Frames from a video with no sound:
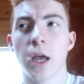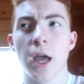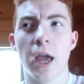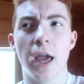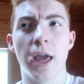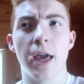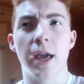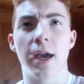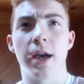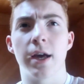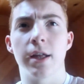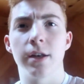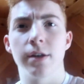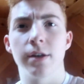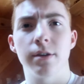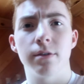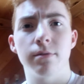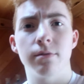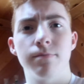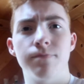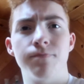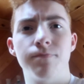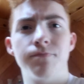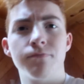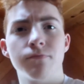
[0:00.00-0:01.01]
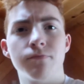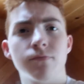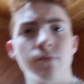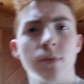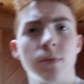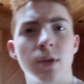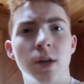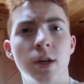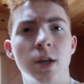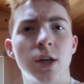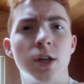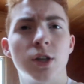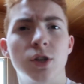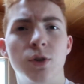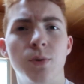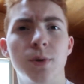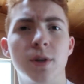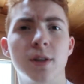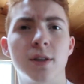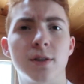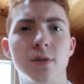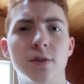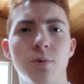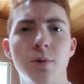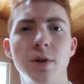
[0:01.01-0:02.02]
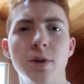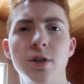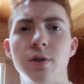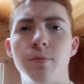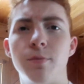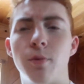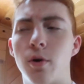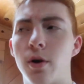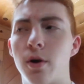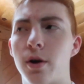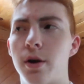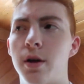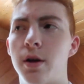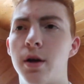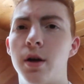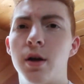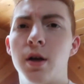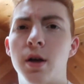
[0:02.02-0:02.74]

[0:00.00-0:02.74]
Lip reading: and doing this Ouija board.